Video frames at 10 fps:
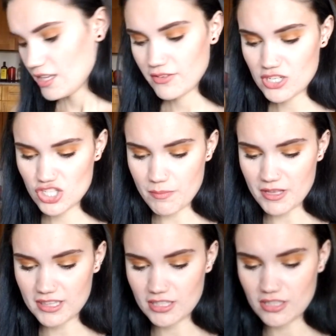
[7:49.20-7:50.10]
Finished up a
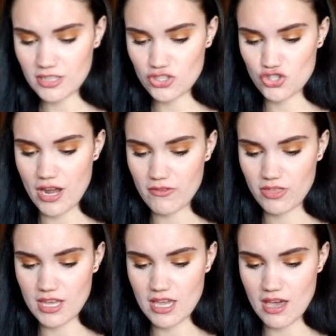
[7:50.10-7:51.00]
little travel thing